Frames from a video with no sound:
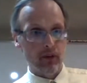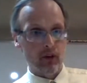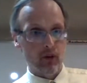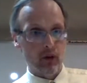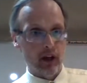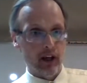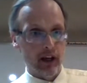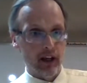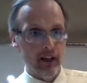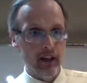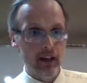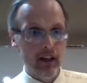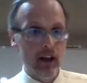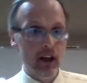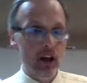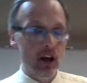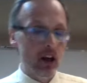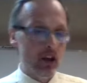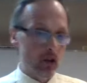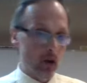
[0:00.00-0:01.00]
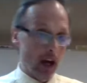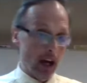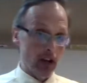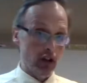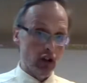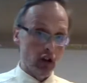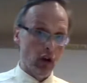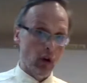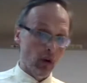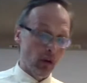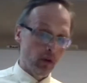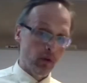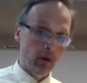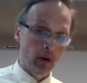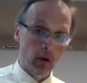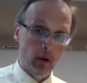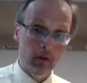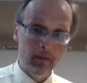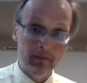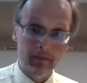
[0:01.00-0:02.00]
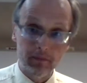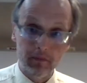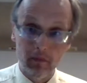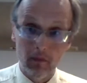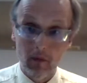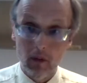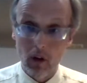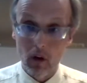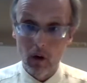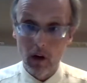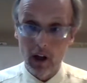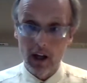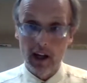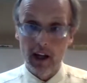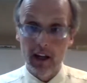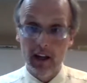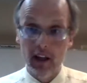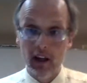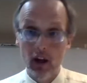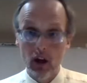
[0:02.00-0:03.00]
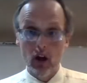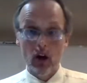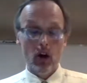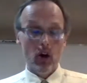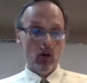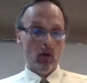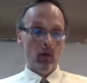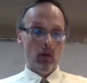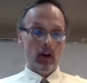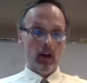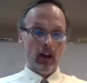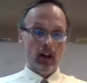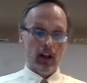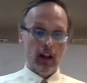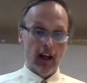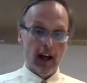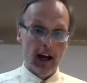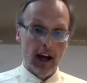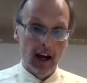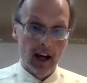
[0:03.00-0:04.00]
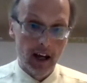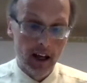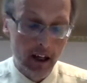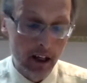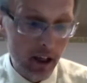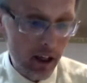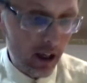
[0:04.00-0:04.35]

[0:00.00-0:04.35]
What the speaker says: Okay. So as you go through, okay, we'll